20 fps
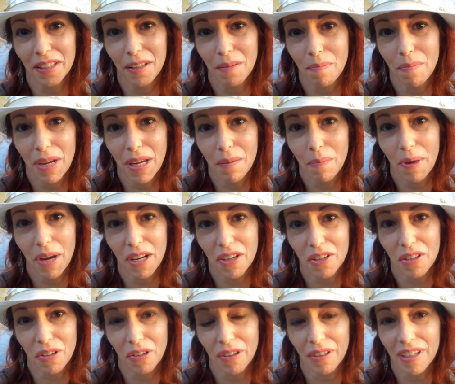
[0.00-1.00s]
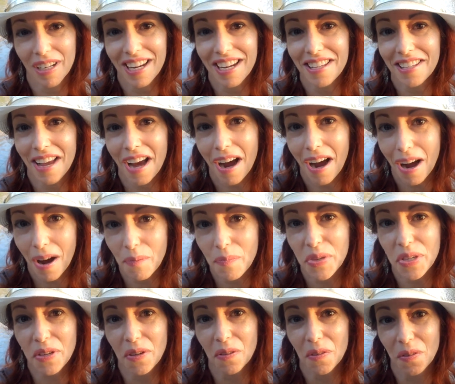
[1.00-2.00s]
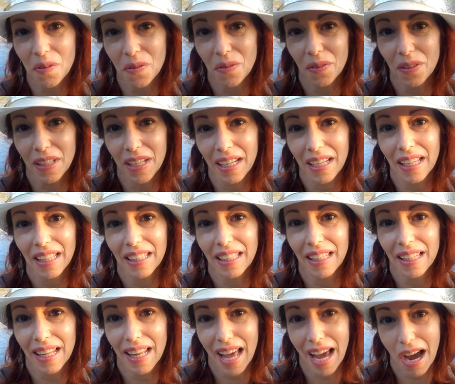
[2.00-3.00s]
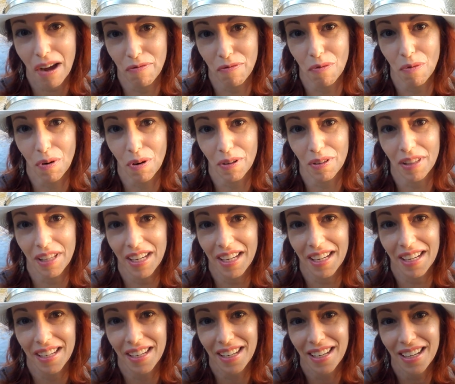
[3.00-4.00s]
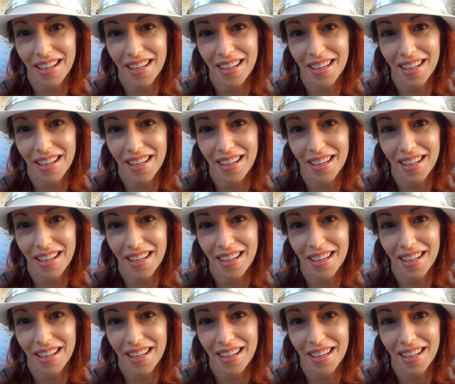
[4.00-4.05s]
at the big picture, is absolutely laugh worthy?